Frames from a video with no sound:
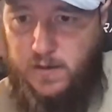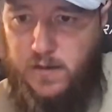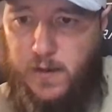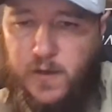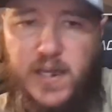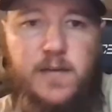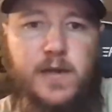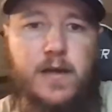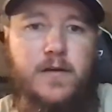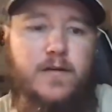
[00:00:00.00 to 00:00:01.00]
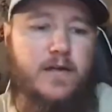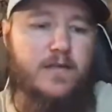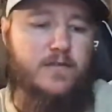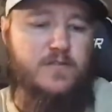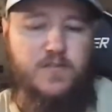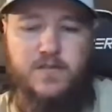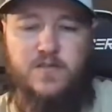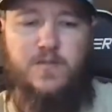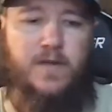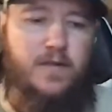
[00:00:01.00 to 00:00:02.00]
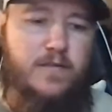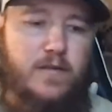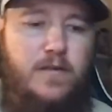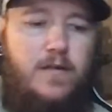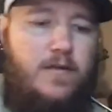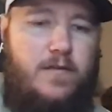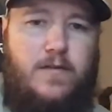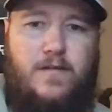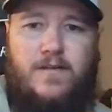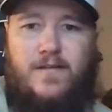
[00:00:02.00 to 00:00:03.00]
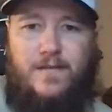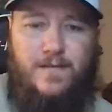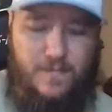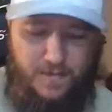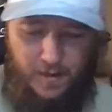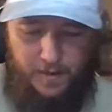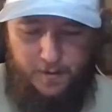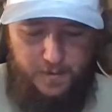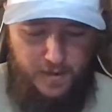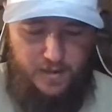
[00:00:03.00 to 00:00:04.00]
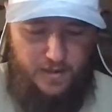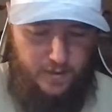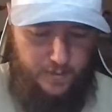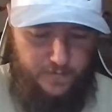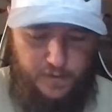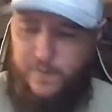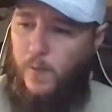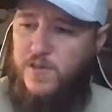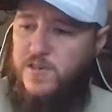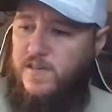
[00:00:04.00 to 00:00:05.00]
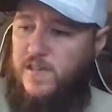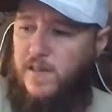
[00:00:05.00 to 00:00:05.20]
They only gave me $100 to spend. I know. I'm very fortunate that